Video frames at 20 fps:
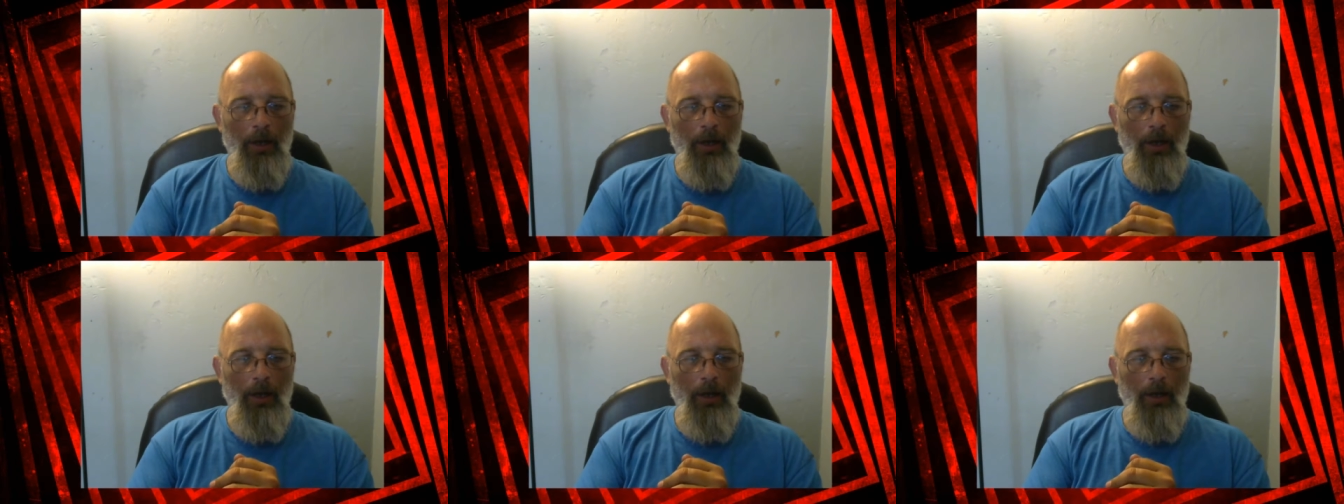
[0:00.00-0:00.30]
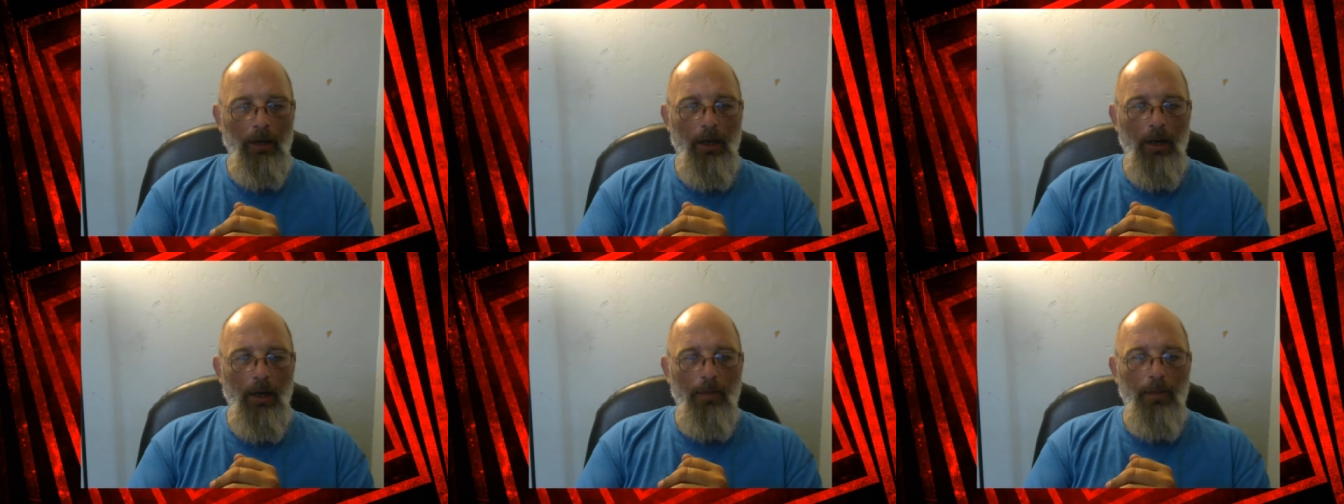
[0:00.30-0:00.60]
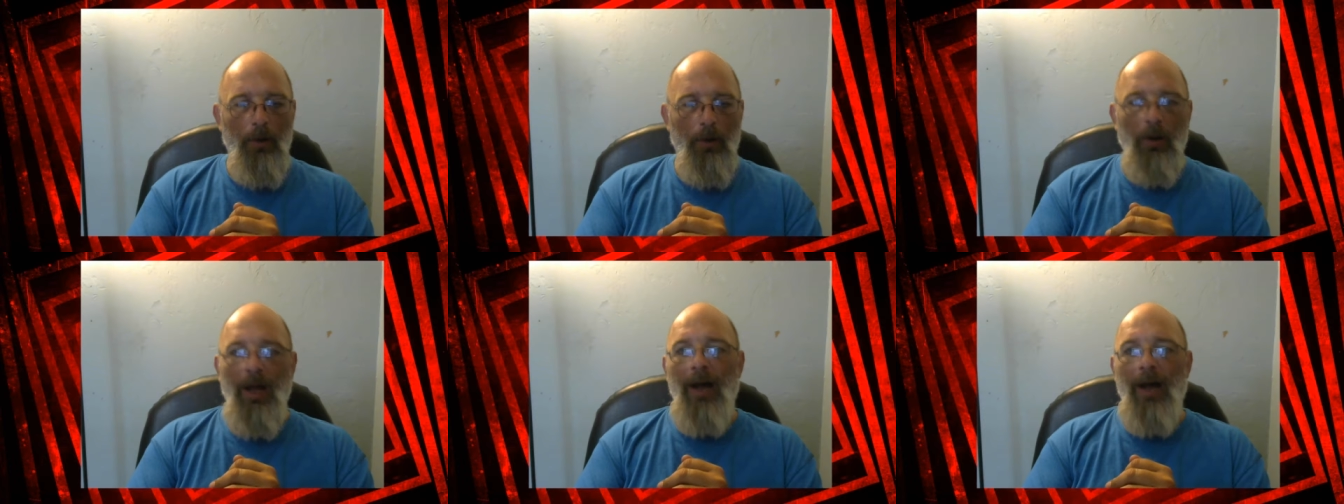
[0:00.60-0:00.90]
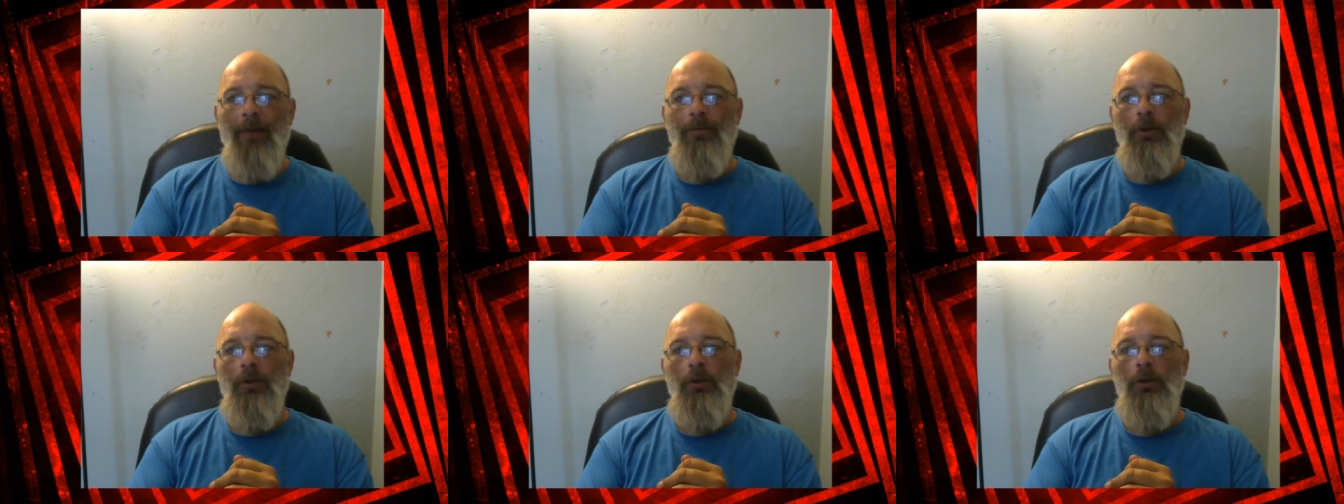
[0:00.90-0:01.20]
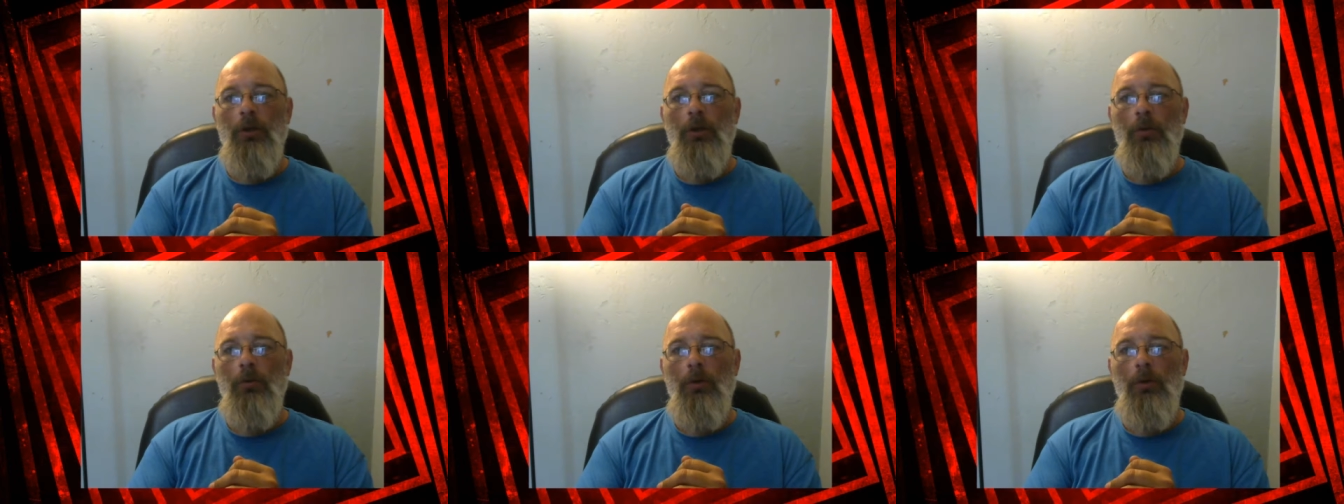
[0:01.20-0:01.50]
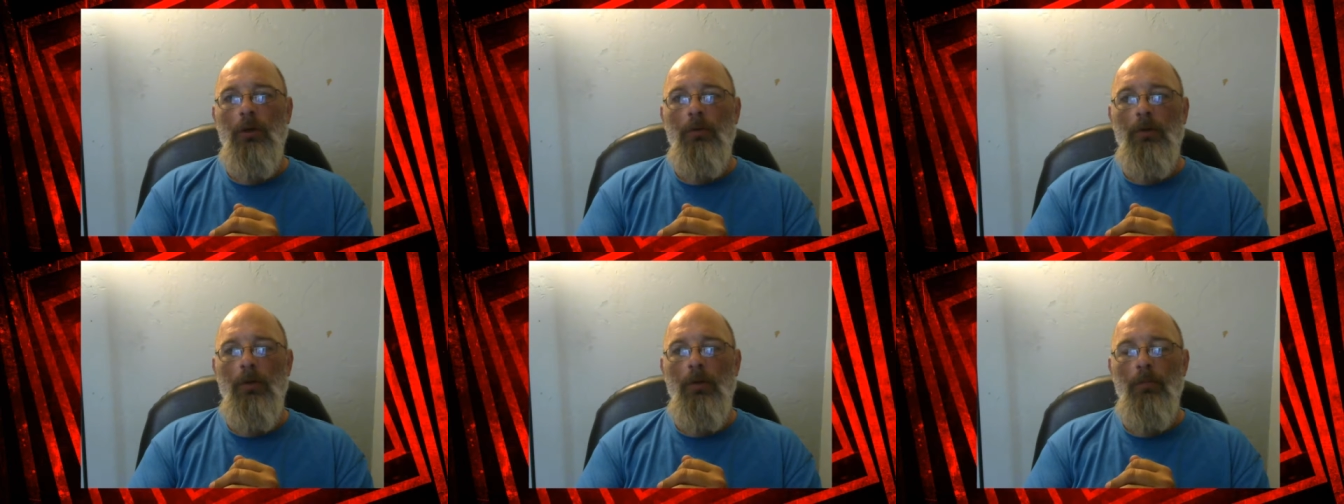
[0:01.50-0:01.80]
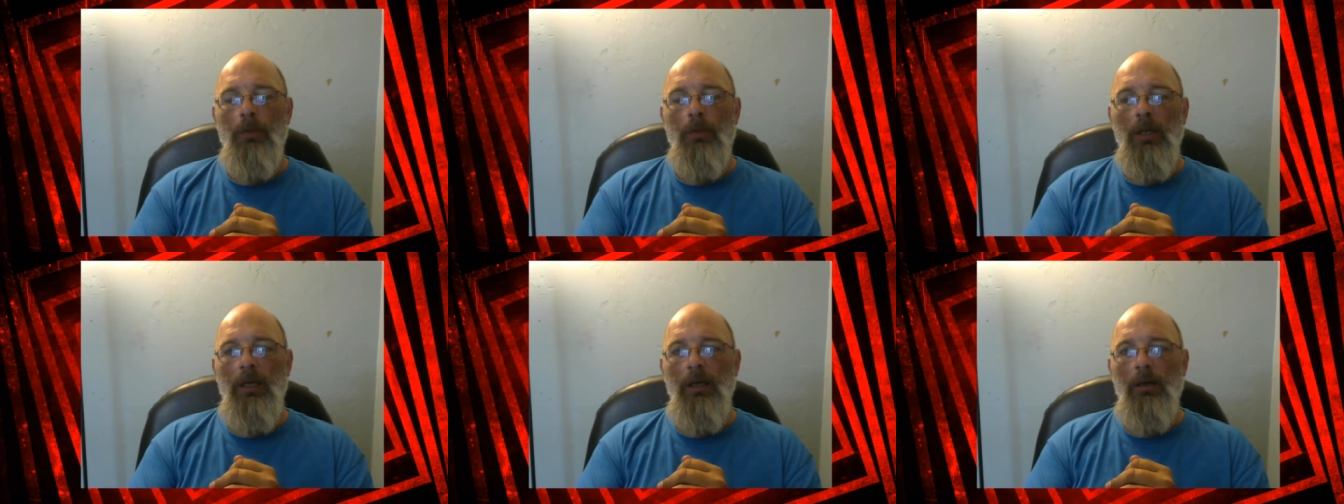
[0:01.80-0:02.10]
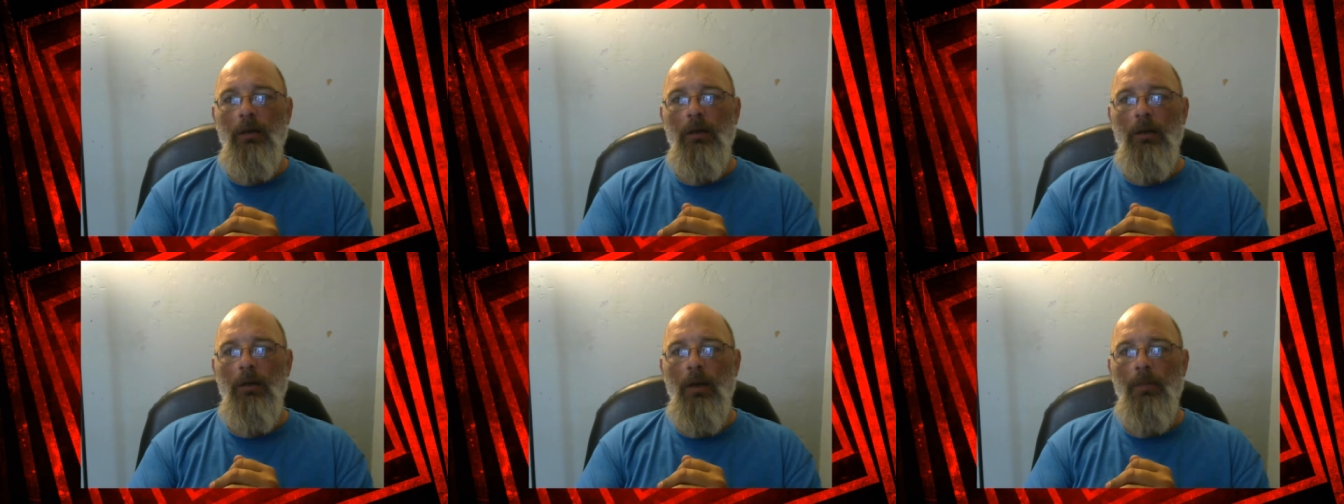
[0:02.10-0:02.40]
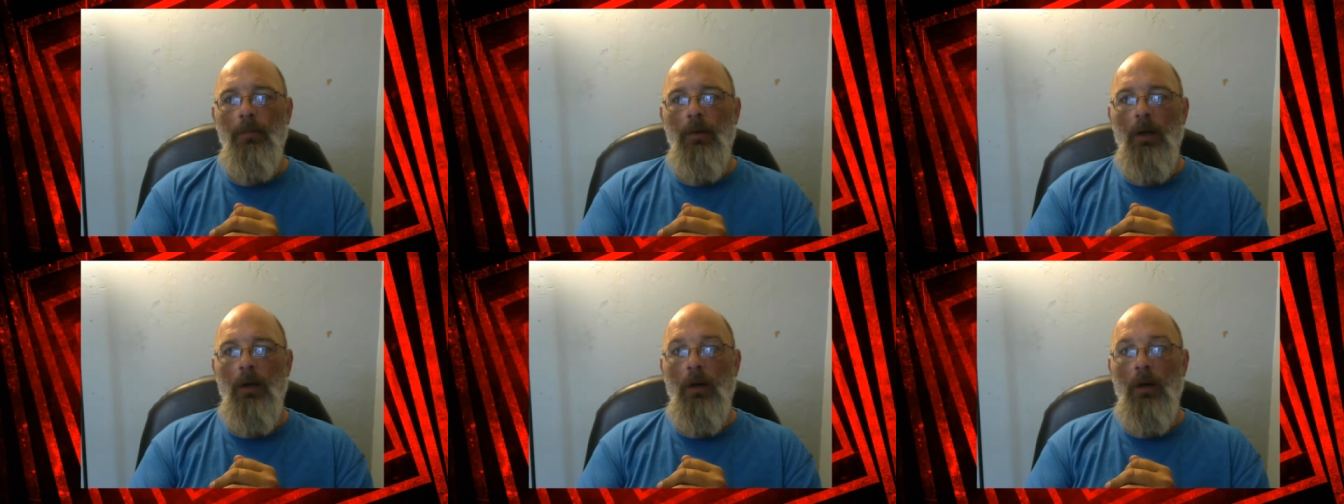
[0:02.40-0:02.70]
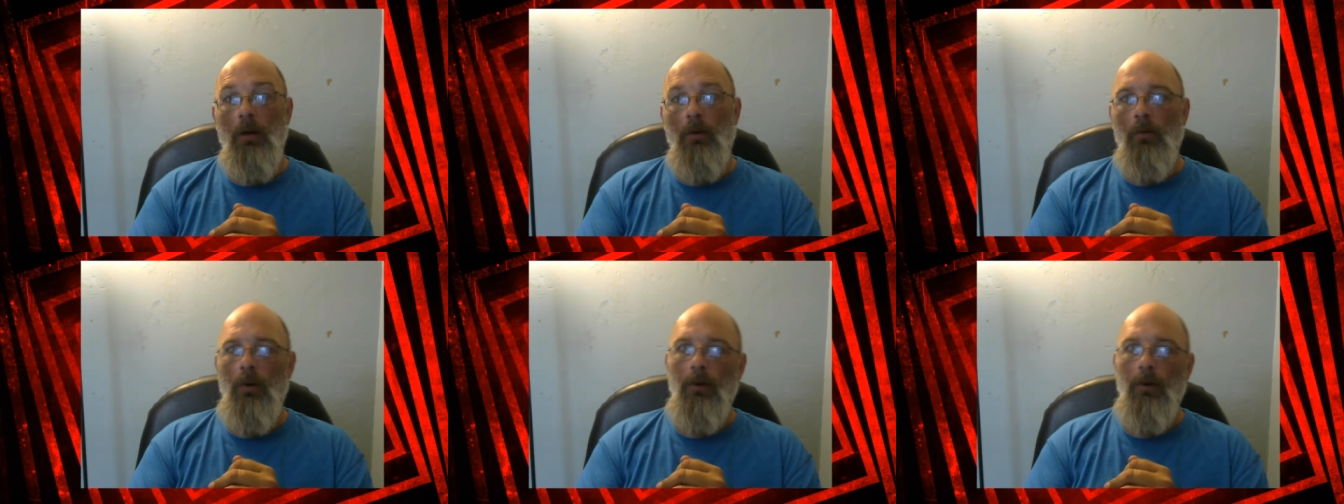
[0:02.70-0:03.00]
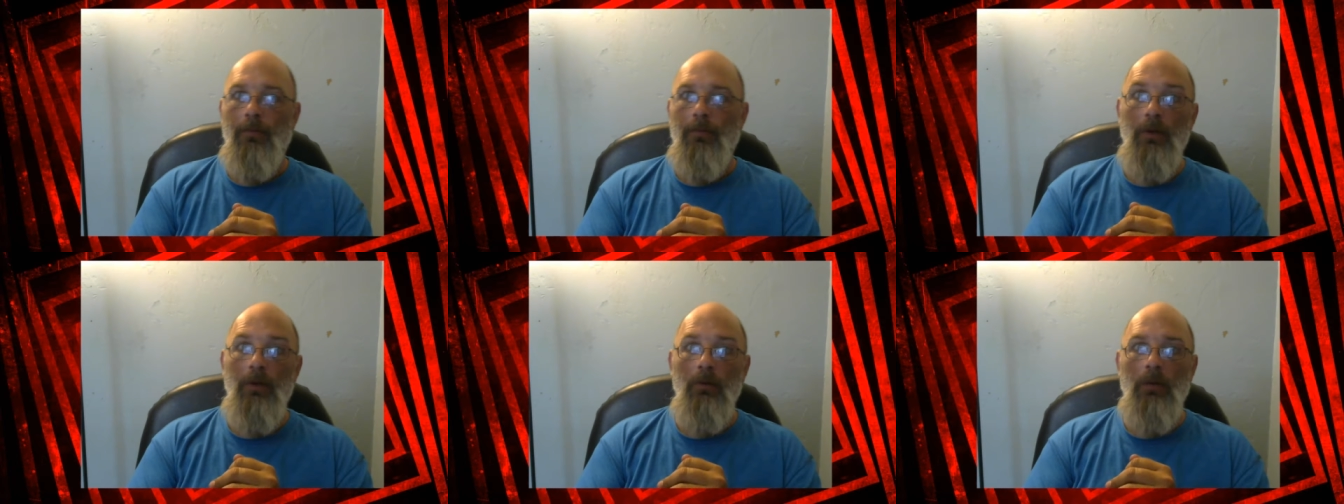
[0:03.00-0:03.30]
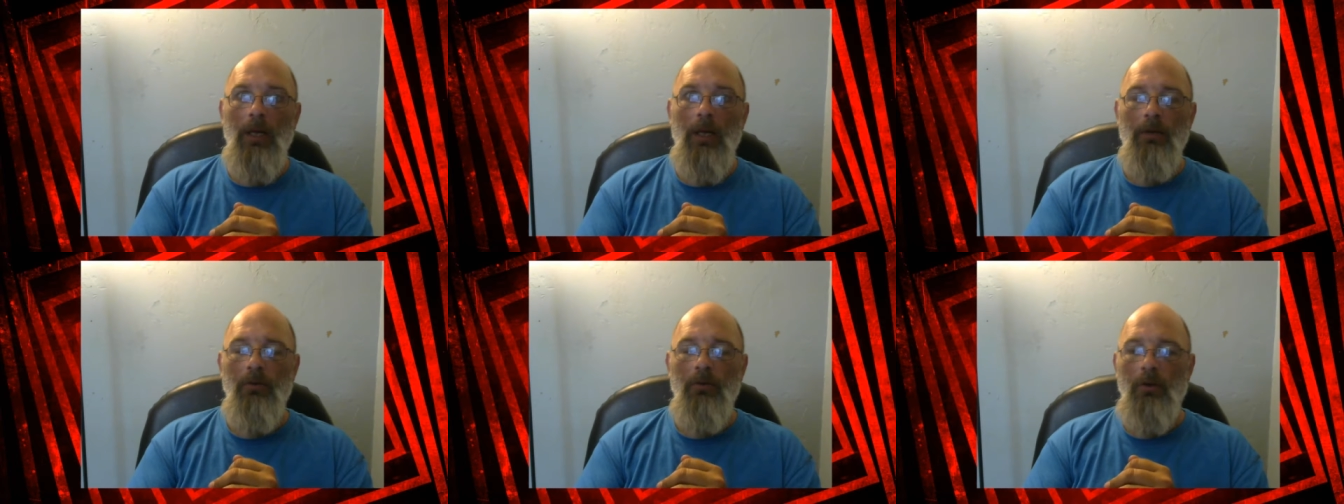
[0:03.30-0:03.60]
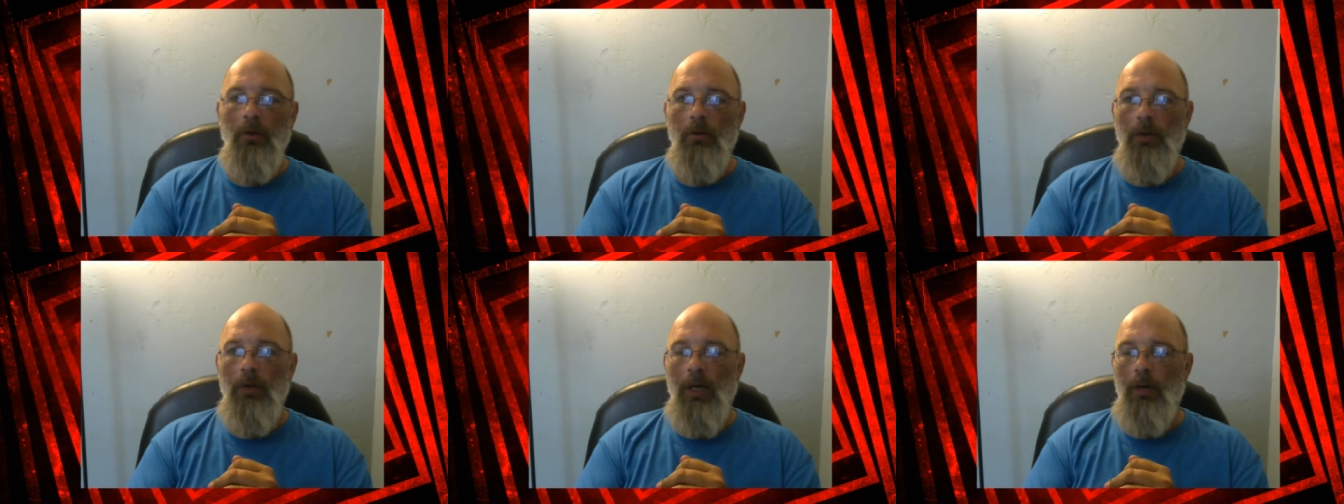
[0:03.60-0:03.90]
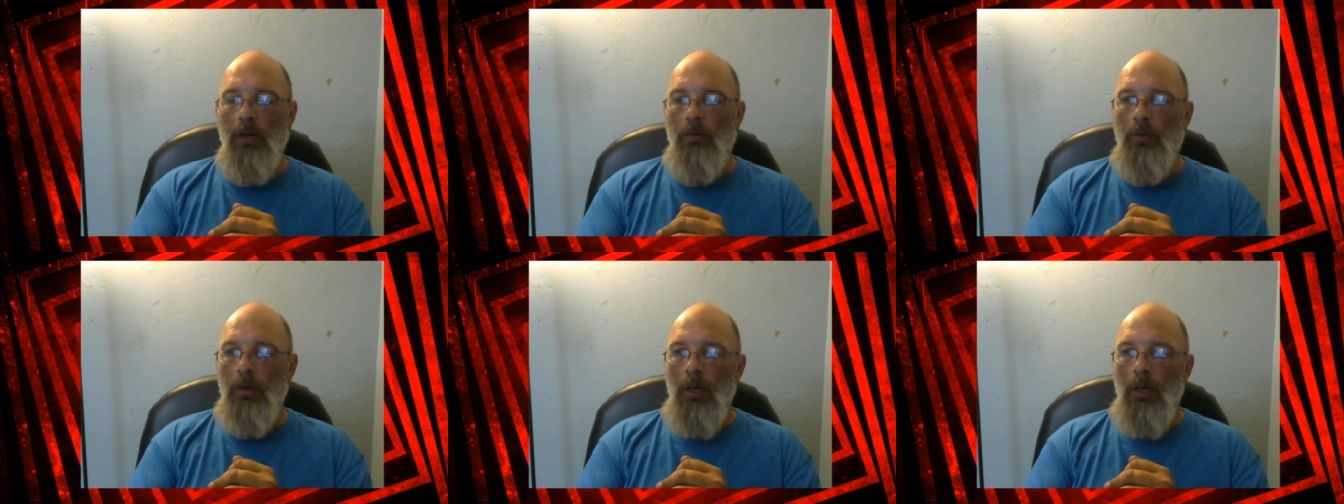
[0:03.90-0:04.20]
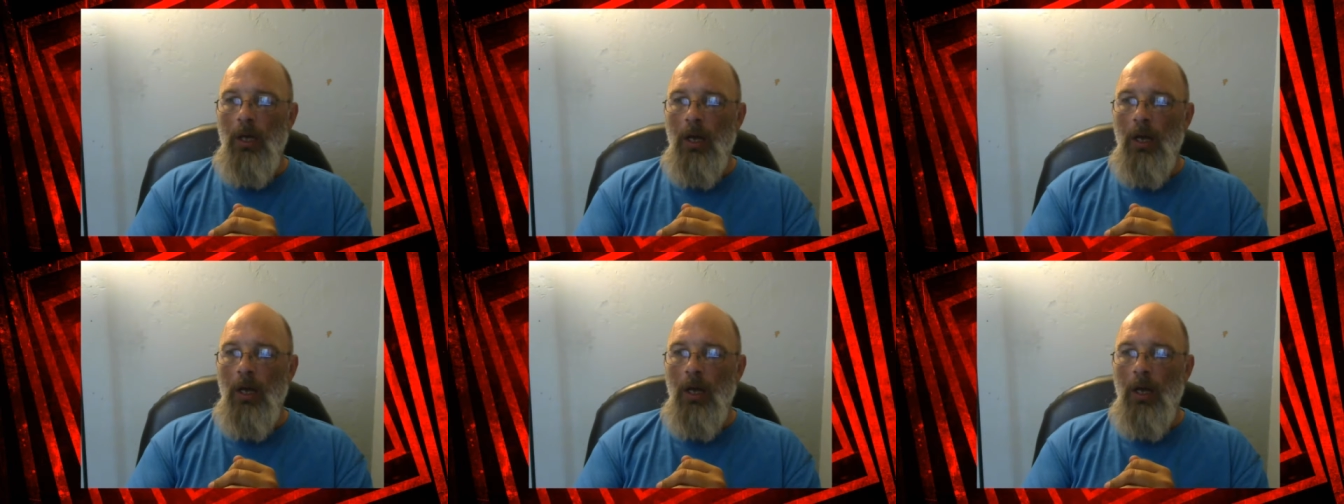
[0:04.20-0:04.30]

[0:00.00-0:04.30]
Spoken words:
I got about half the show completed a few days ago now.